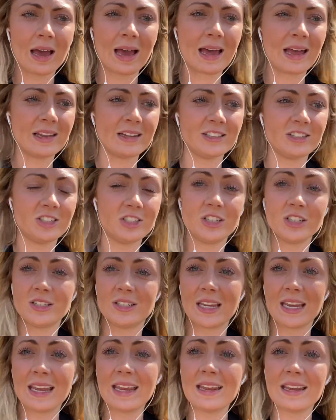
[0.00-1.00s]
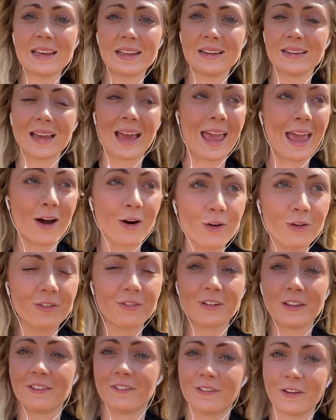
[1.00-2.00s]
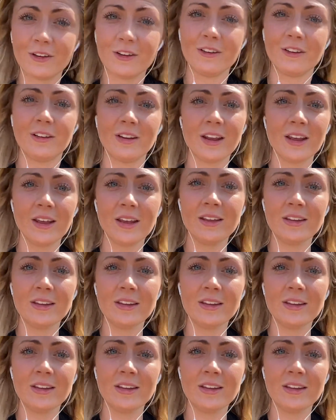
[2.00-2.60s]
and just eating healthy food.